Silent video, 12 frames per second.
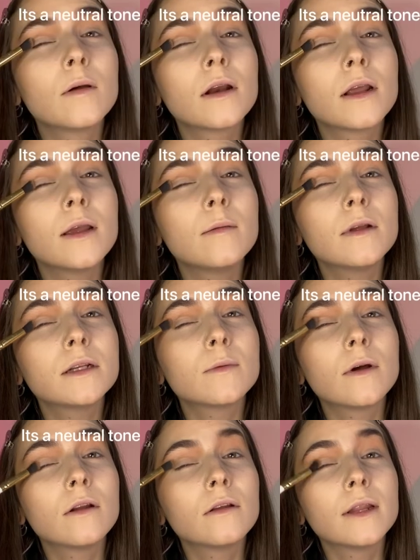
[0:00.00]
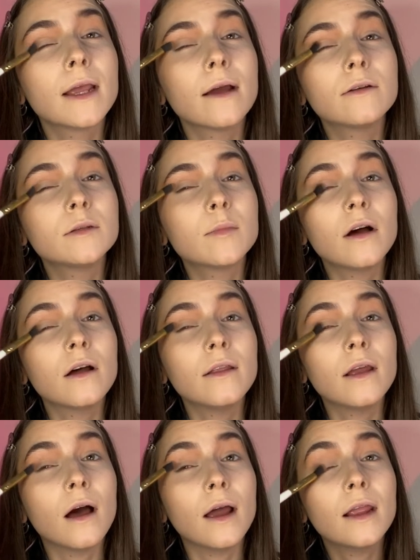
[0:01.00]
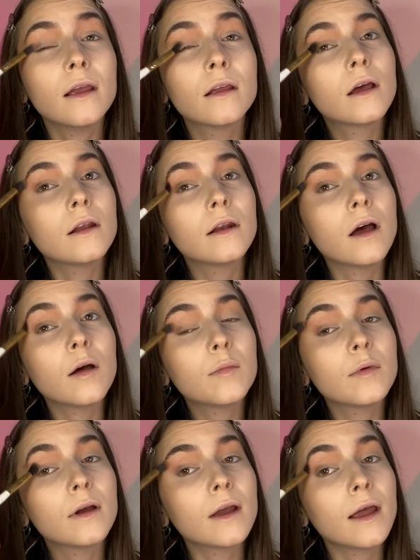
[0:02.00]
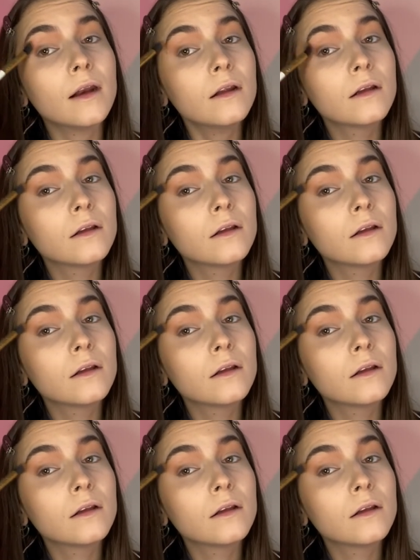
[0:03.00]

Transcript: gonna keep this one on the outer part of the eye and up again.